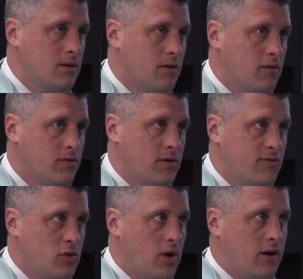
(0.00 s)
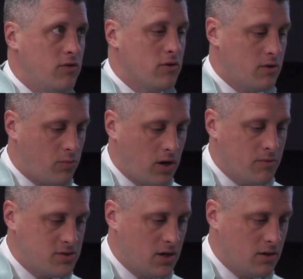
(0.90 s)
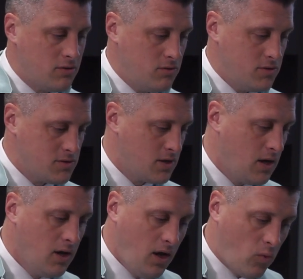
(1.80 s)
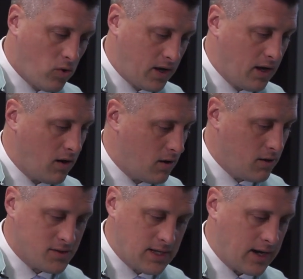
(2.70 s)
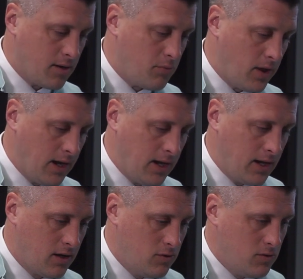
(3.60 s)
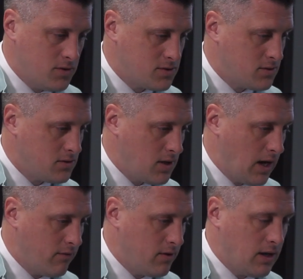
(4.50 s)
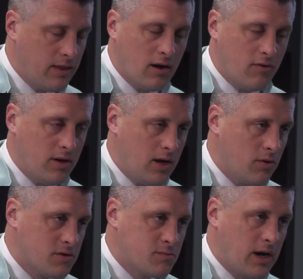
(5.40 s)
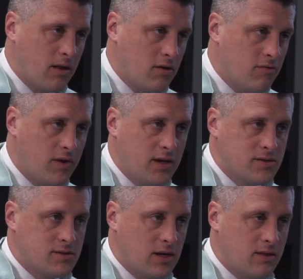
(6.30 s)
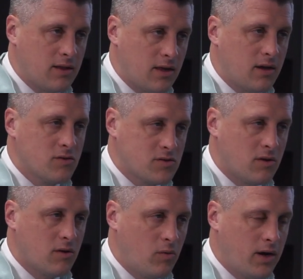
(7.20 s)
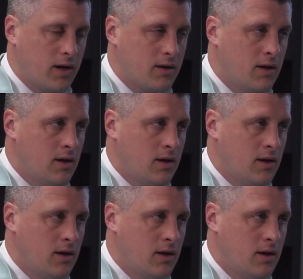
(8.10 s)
You know, if, if you have your department chair who is working hard, is not complaining, who is every, there every day with a smile on her face, I think that goes a long way.